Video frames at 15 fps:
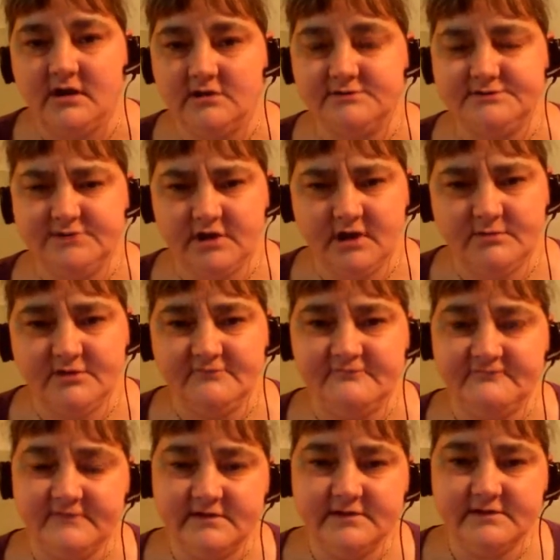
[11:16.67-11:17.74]
on top of
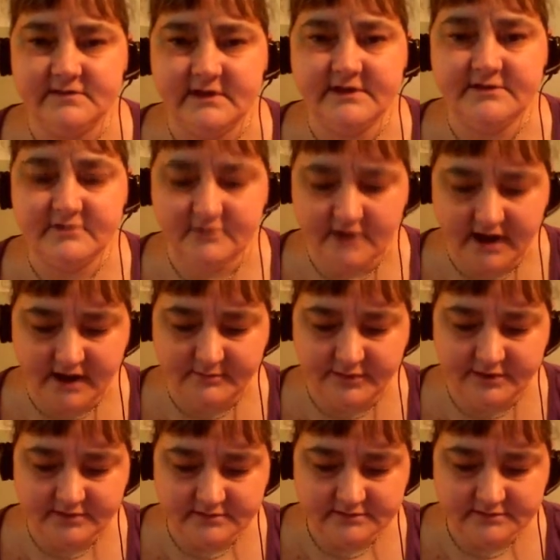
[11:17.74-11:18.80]
feeling like crap.